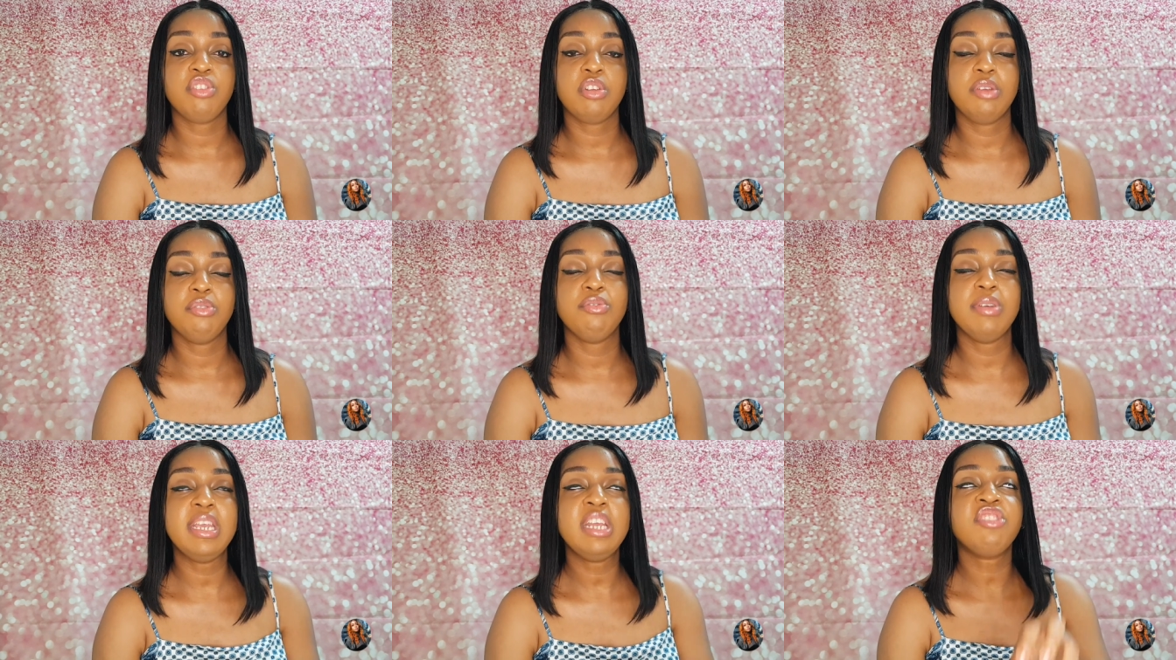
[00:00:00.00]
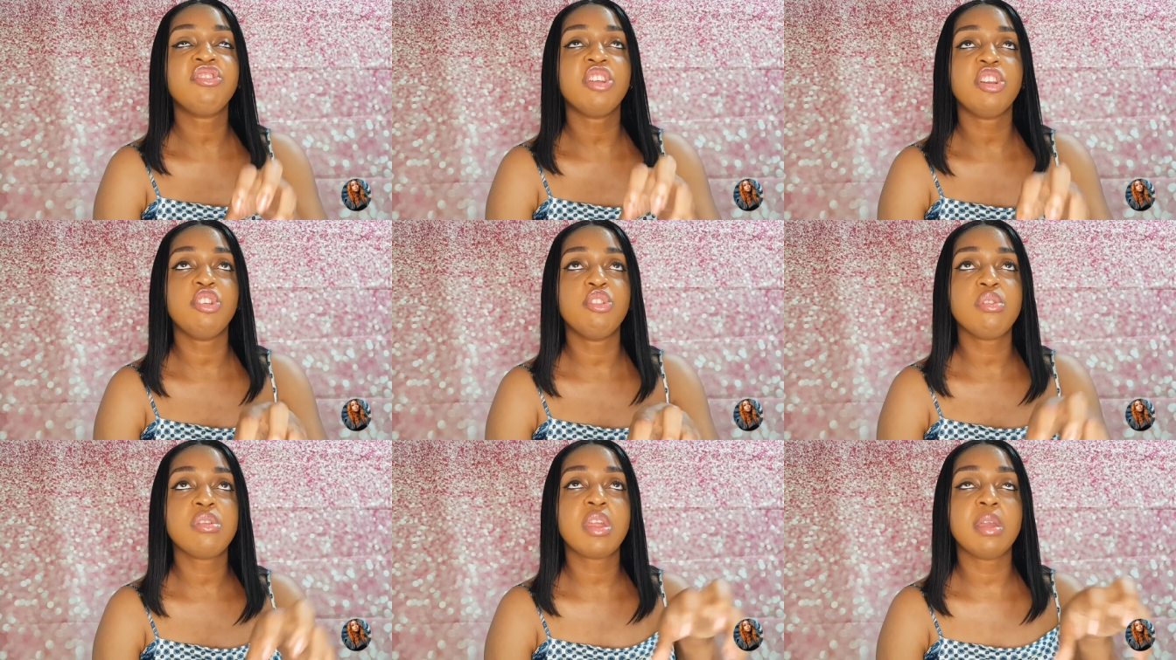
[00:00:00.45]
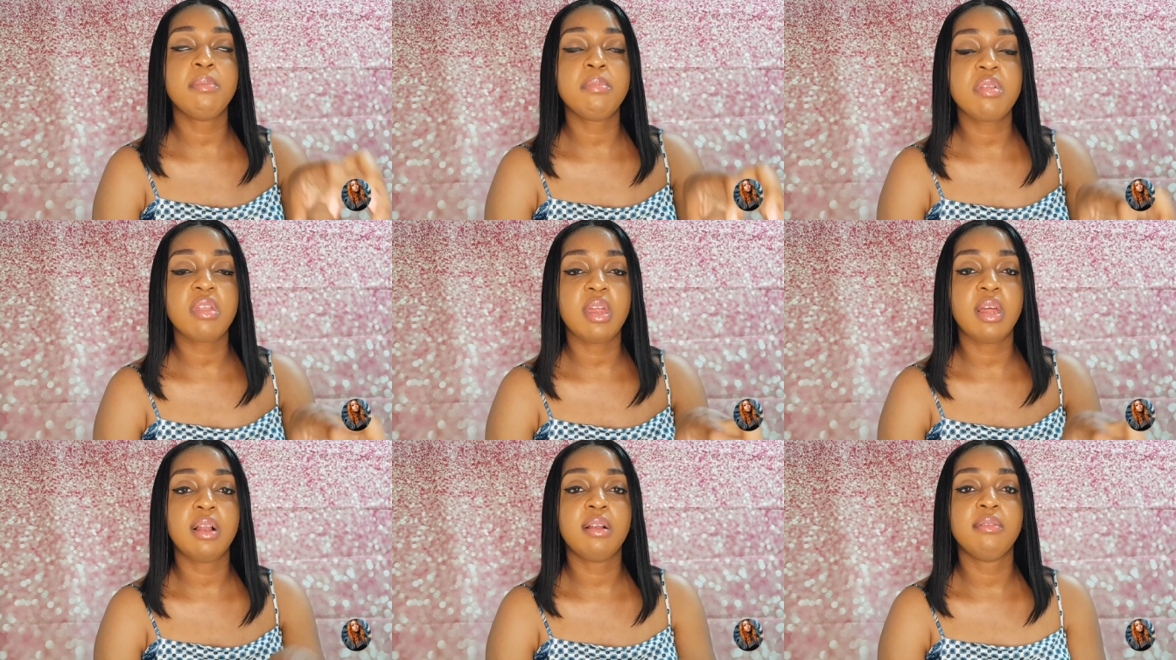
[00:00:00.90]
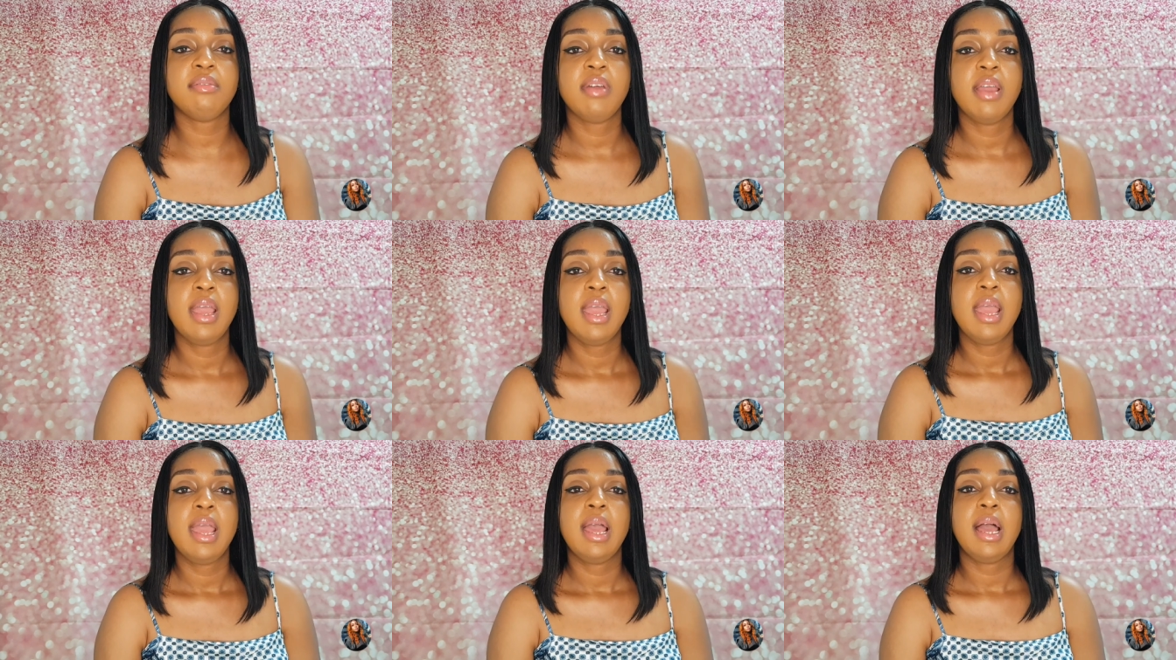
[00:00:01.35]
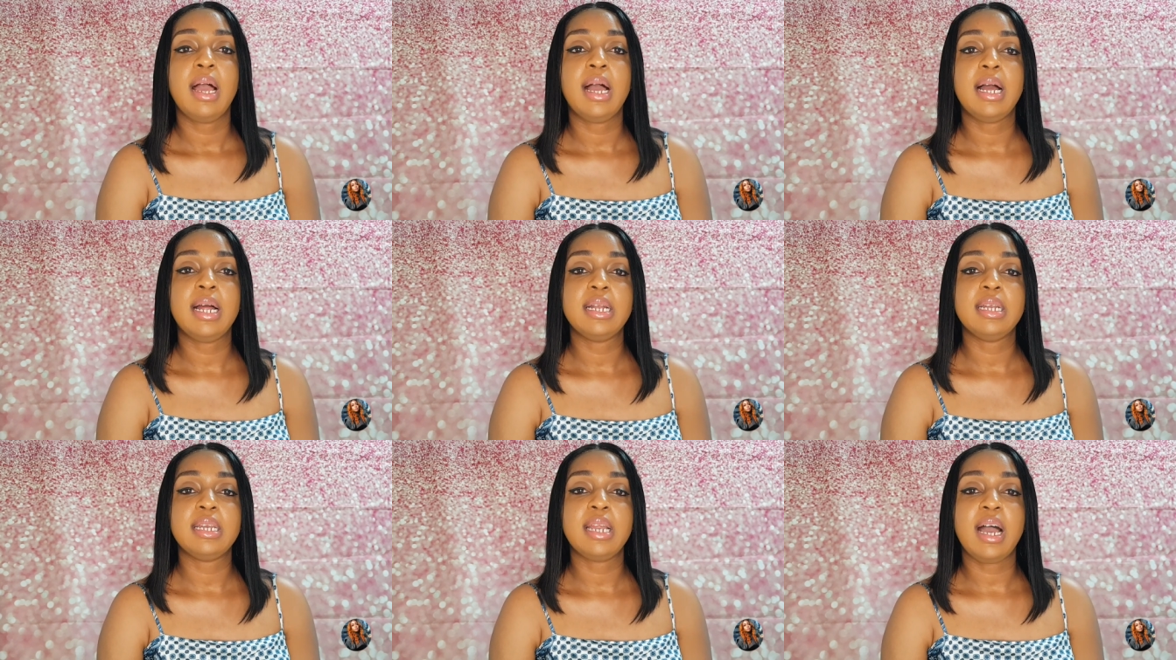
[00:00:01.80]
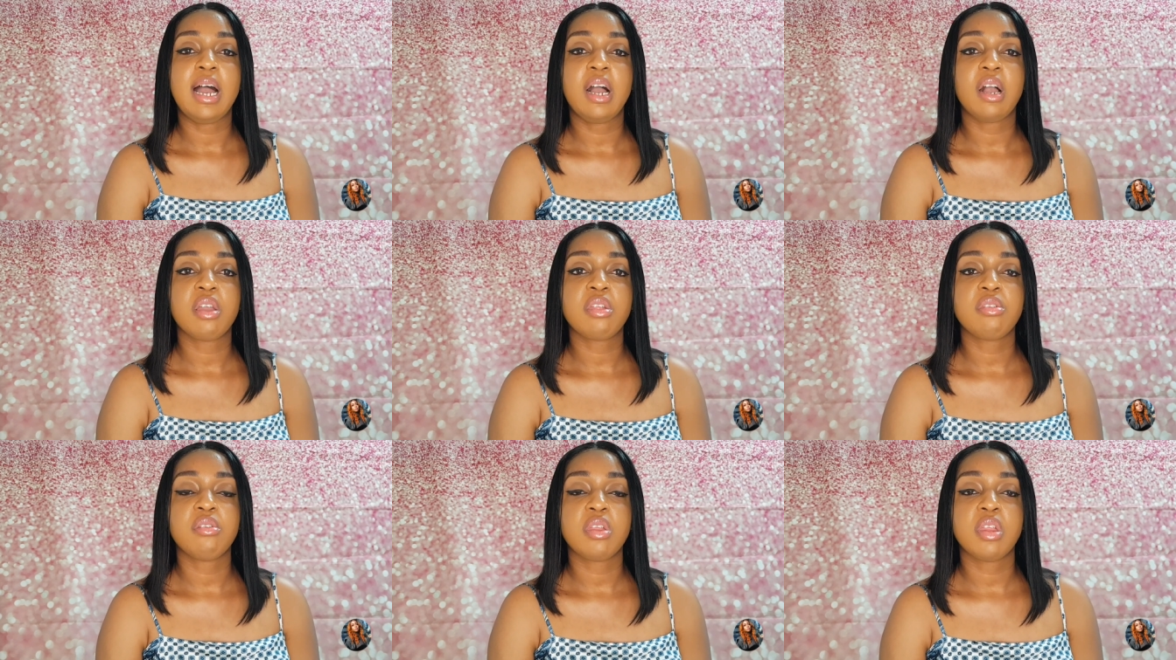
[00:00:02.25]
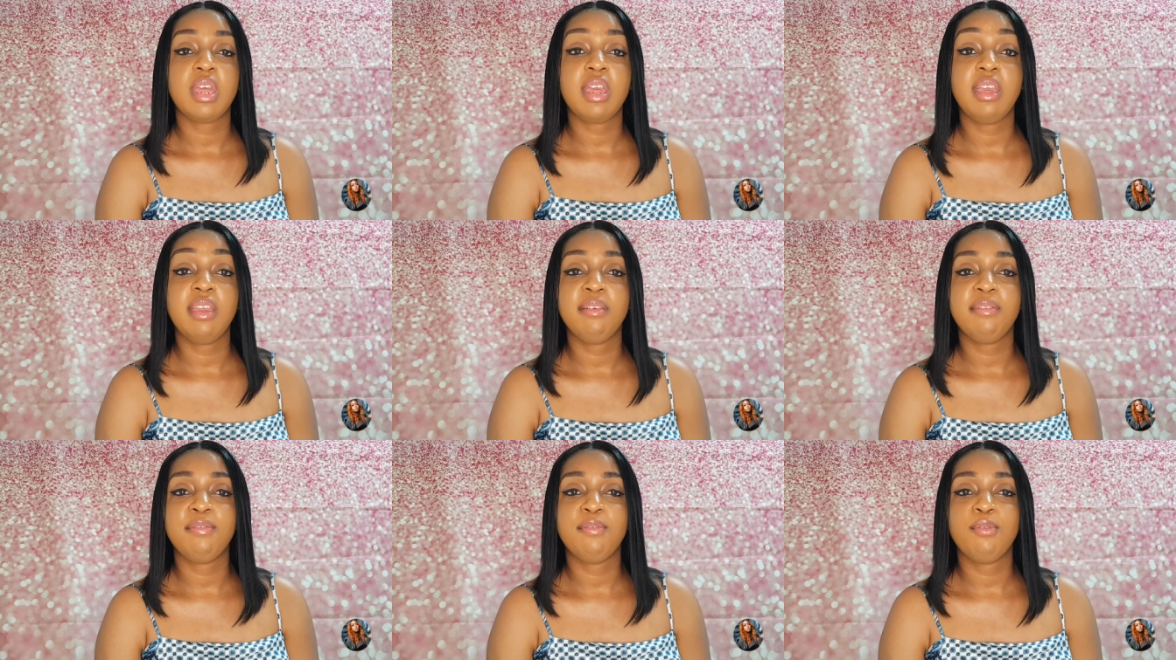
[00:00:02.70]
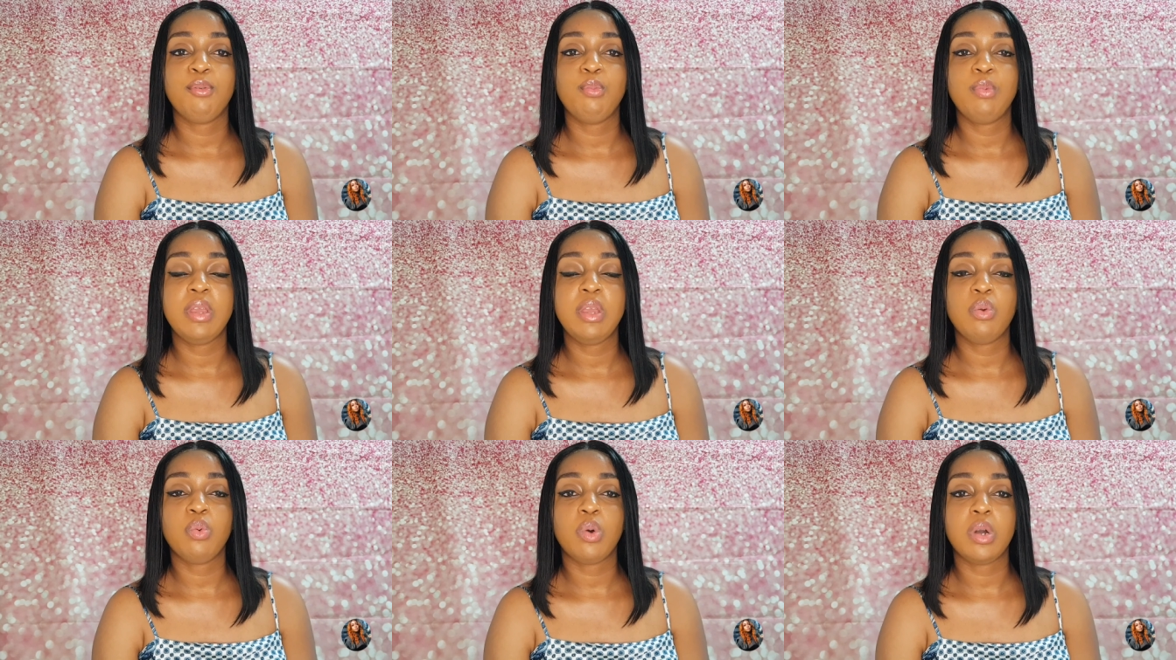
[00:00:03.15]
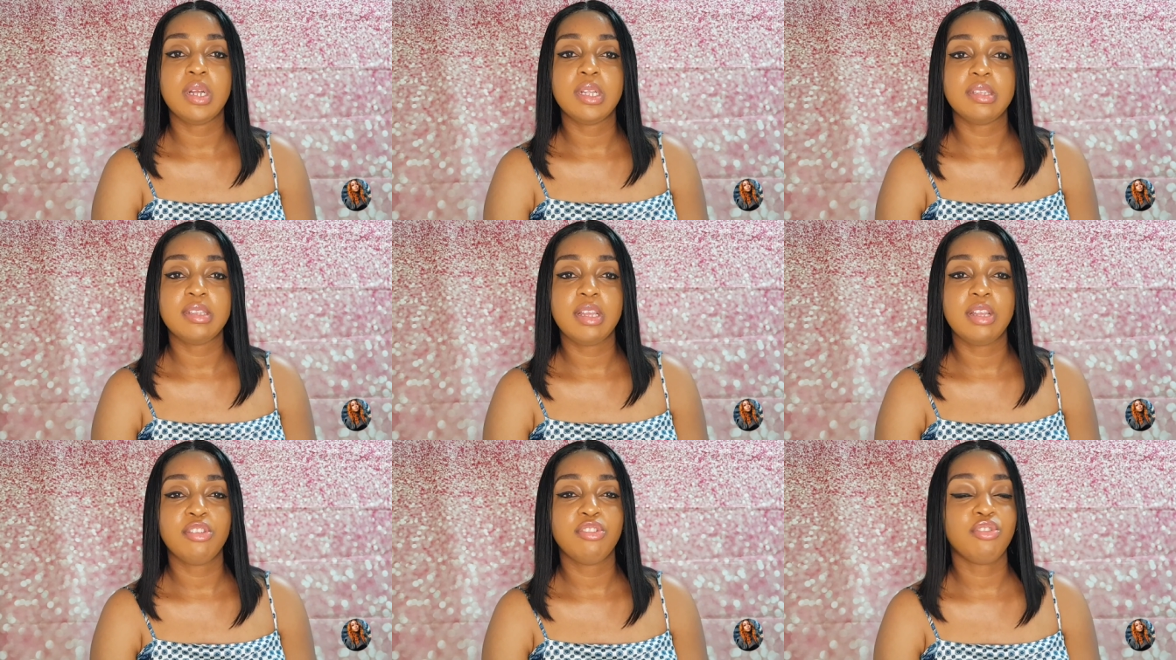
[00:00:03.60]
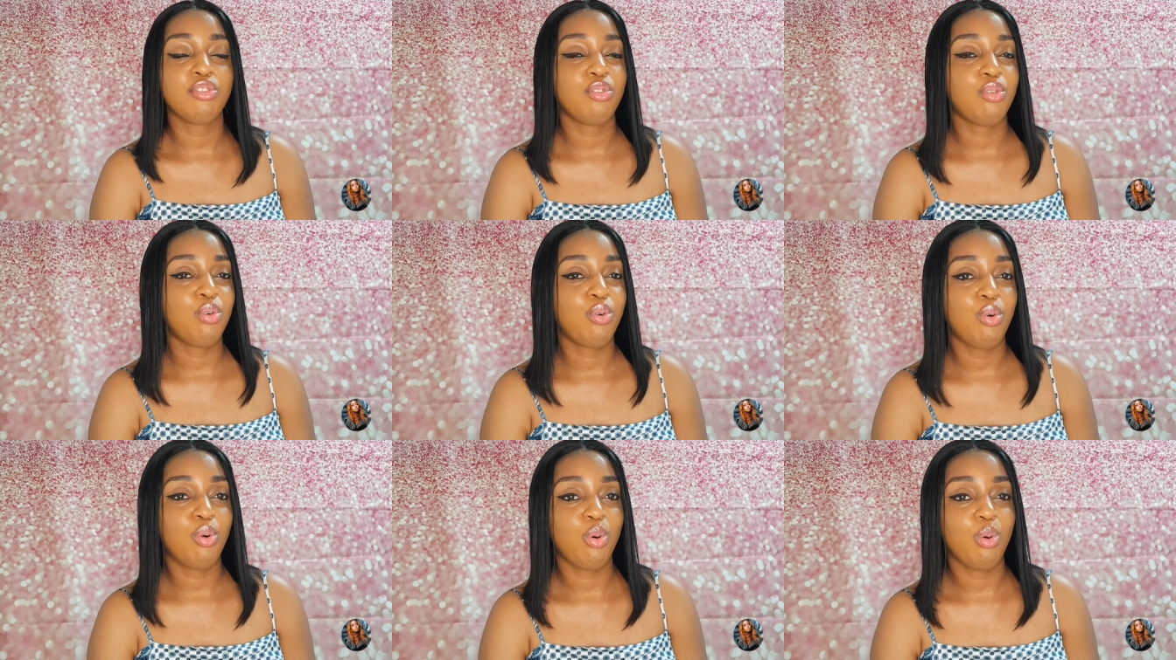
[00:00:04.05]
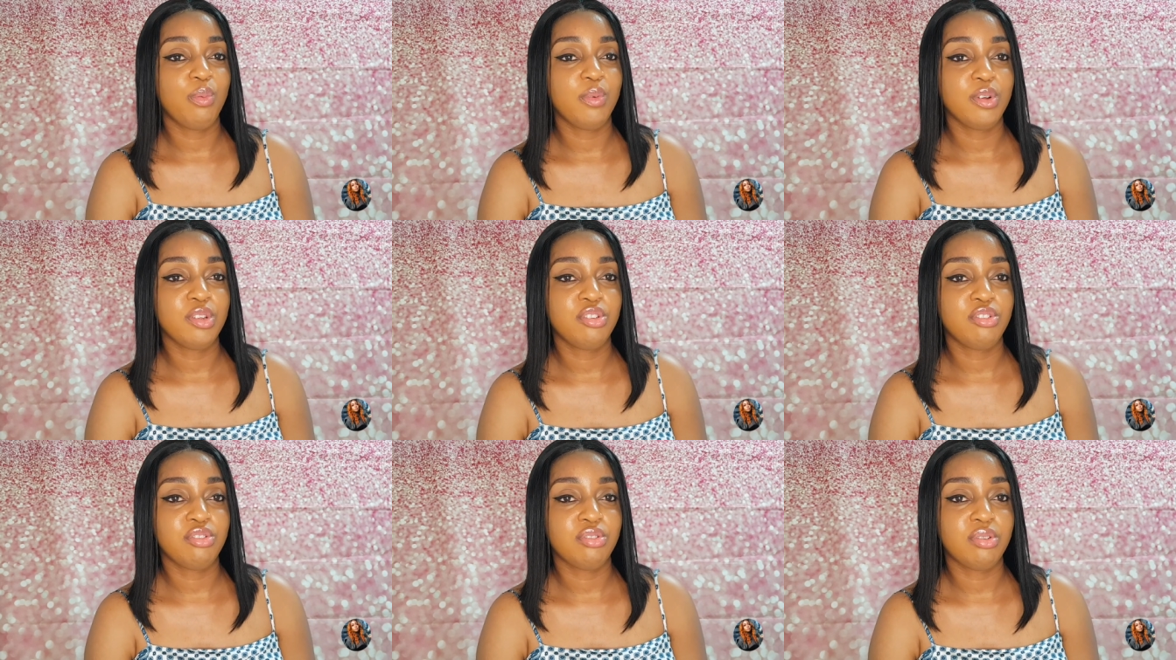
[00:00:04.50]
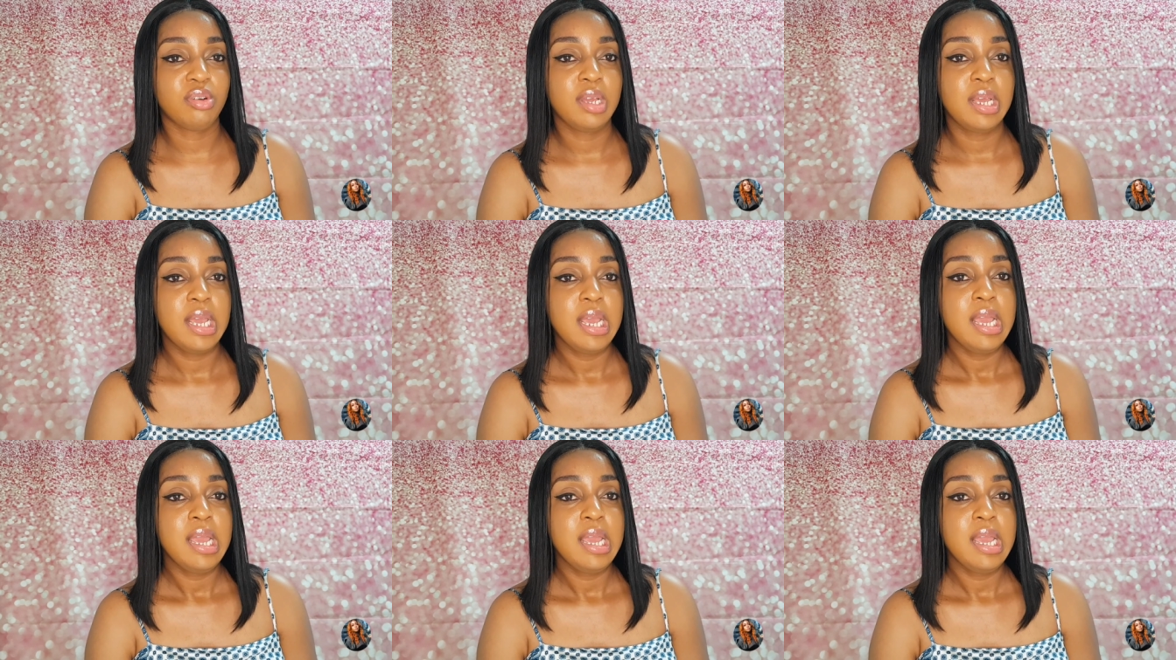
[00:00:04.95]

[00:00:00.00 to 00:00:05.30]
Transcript: reintroduced himself and asked us if we wanted to go over to